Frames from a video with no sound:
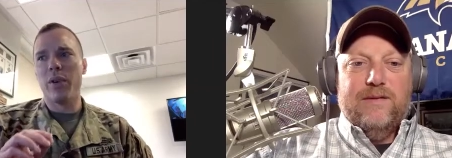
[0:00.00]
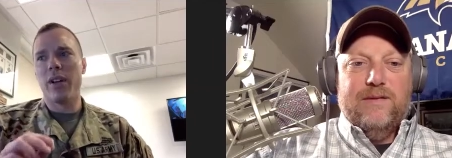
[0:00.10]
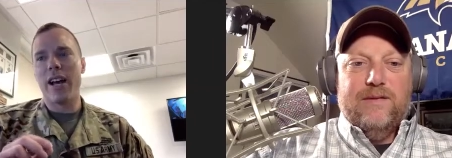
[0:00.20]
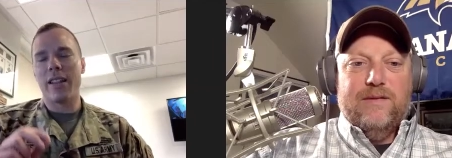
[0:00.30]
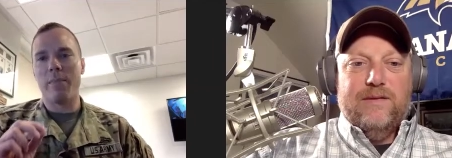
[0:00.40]
Speaker 1: we're
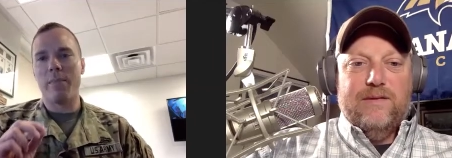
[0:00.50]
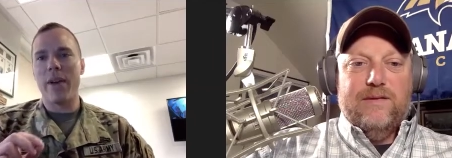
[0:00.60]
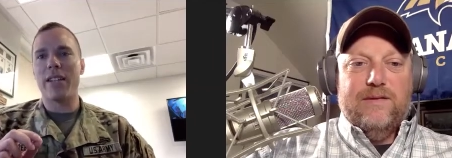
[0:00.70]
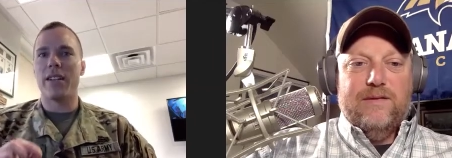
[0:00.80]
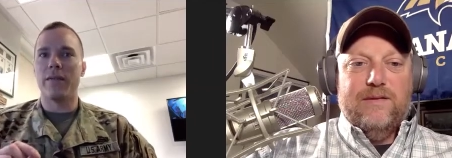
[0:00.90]
putting out the
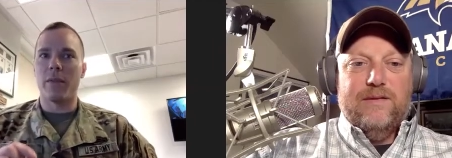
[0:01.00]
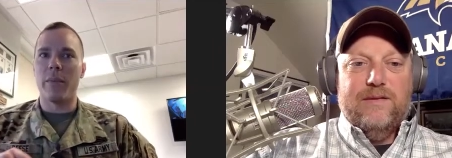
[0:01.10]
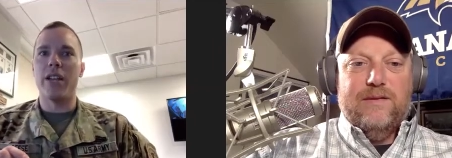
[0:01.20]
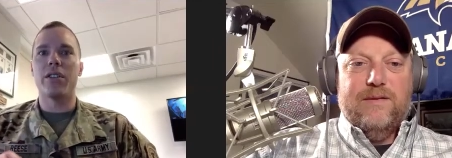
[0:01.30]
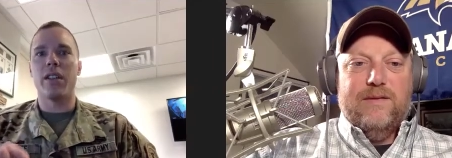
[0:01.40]
best
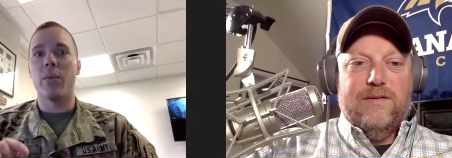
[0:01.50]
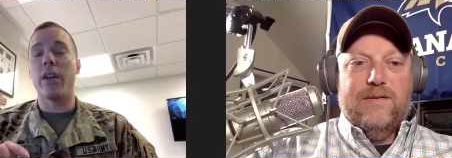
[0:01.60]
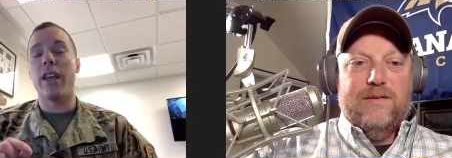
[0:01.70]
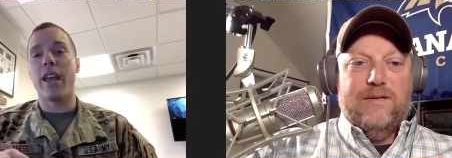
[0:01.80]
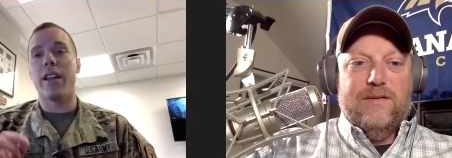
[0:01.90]
information that
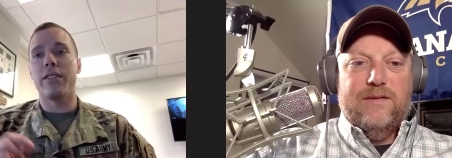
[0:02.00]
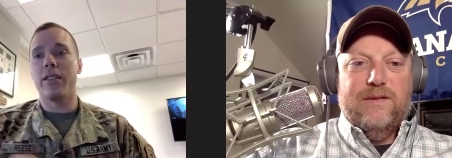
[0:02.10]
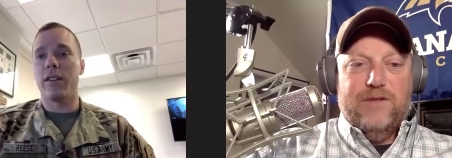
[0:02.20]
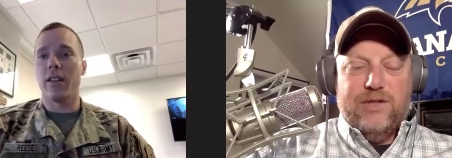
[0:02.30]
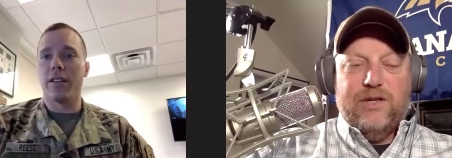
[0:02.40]
we can to
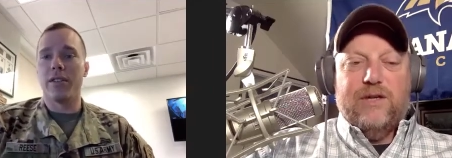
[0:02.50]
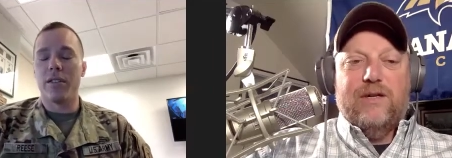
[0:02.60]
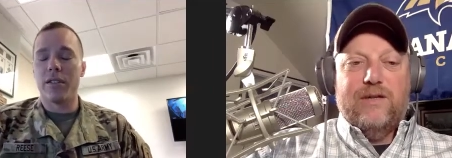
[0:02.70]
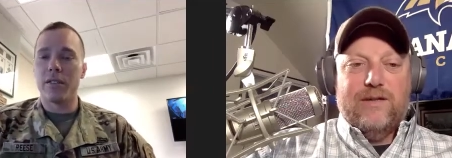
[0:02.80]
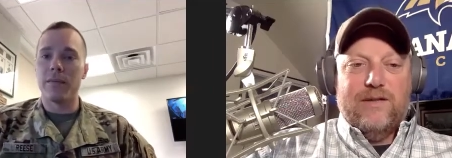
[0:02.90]
Speaker 2: sure.
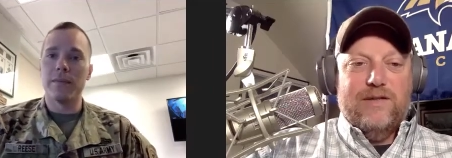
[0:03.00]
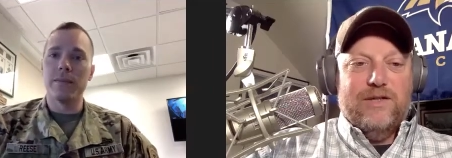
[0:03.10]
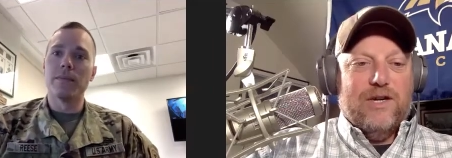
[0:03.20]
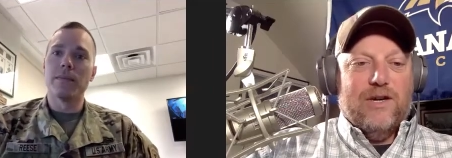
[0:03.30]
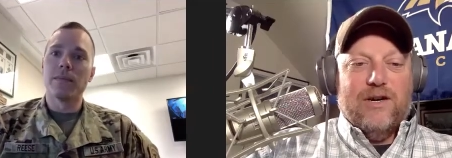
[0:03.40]
listeners.
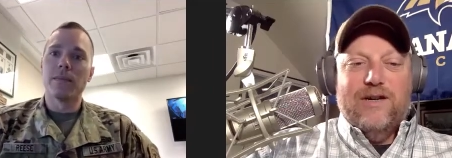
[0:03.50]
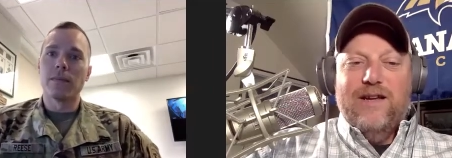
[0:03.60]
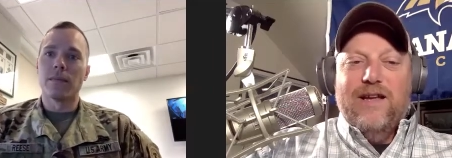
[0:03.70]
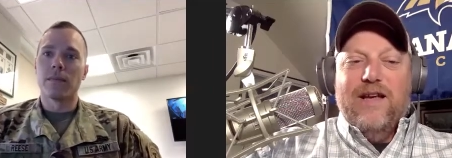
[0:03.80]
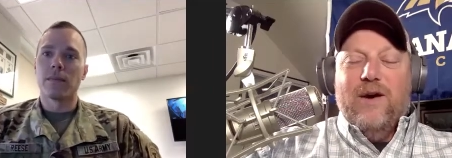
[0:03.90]
Sure.
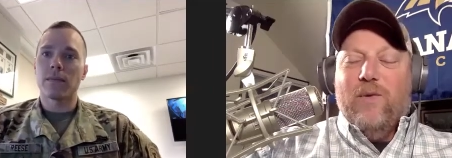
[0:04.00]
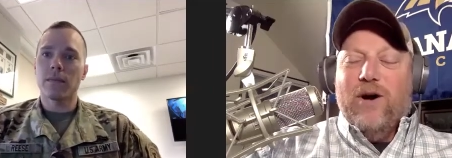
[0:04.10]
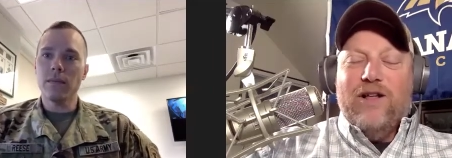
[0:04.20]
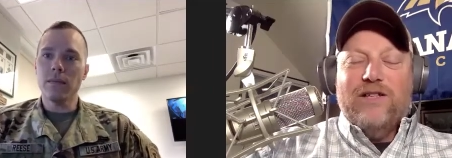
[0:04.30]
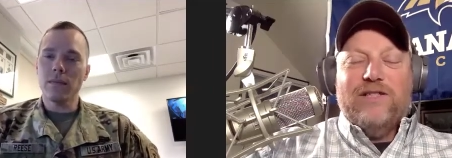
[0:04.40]

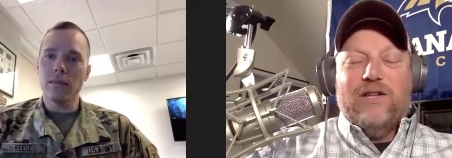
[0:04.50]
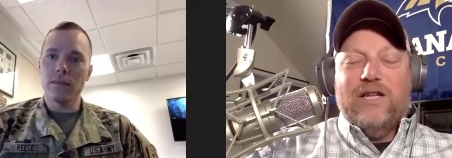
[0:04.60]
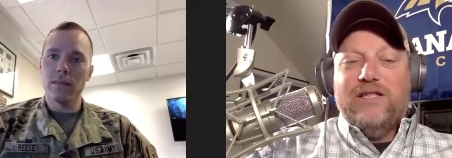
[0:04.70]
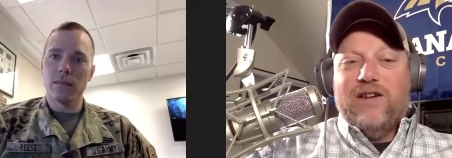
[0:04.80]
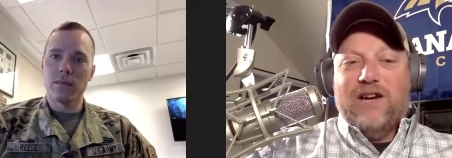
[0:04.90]
Well, so
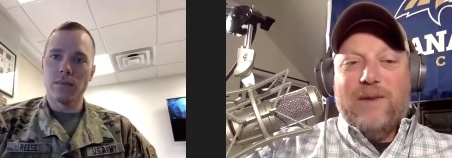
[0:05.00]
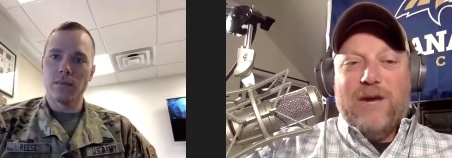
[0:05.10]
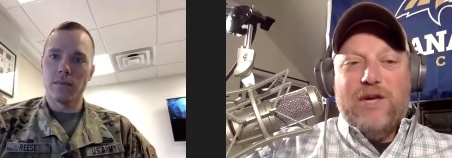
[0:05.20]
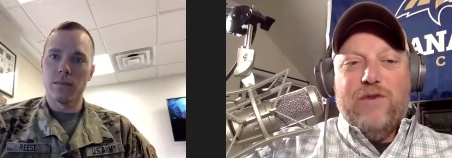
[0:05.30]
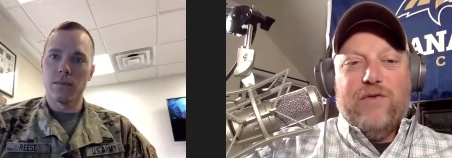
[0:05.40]
let's talk about
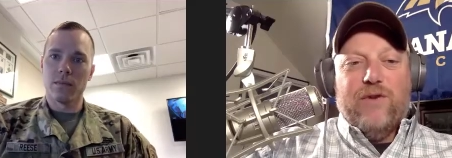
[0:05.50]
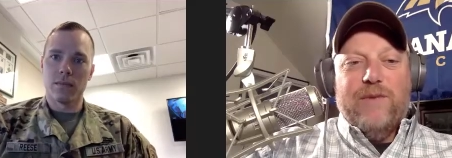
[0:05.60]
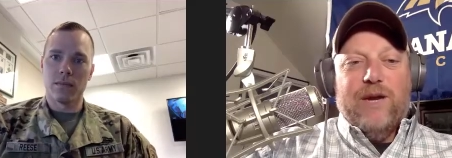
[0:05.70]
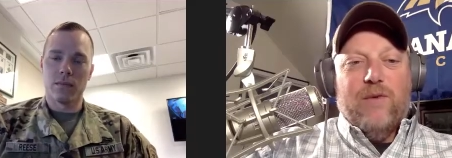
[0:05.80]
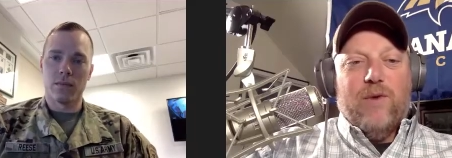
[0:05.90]
you for a
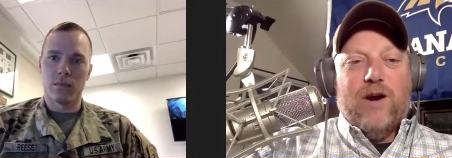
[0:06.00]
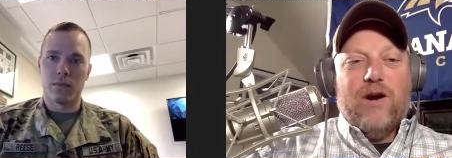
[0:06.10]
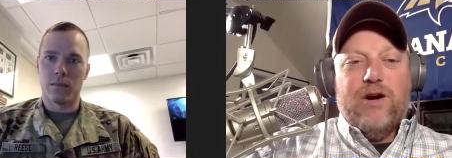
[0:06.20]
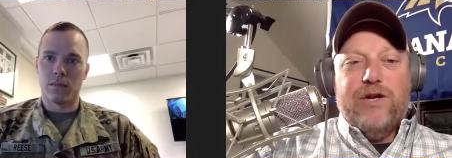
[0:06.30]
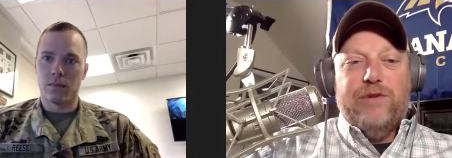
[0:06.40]
minute. Where are
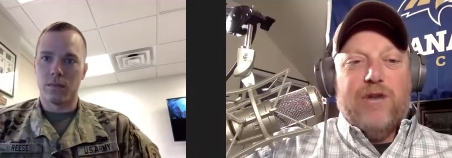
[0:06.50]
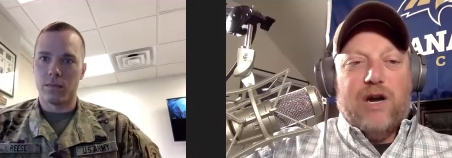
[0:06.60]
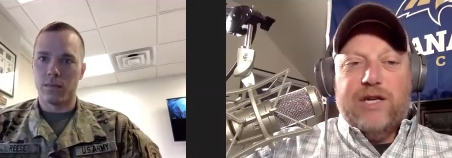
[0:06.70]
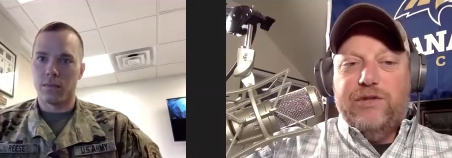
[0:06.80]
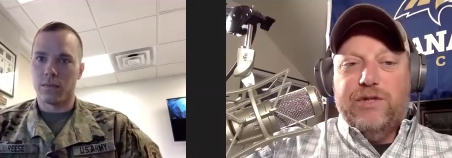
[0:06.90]
you
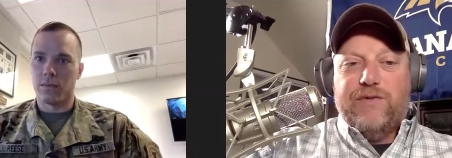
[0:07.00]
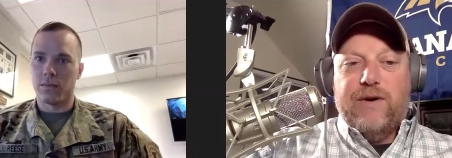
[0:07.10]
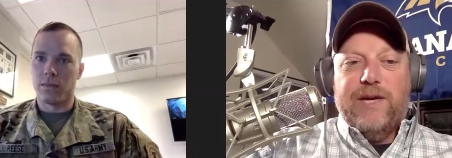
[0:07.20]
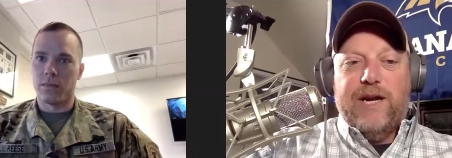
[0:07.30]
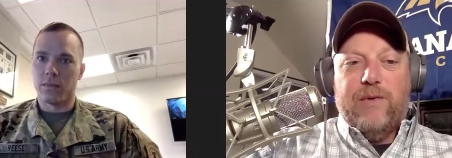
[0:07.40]
talking to us from
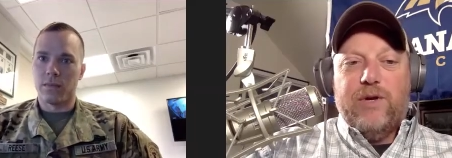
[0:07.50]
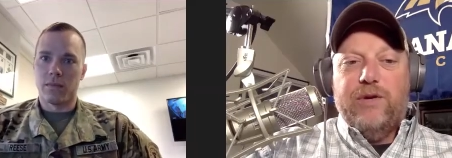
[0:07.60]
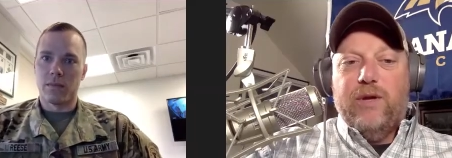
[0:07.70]
today? Where are you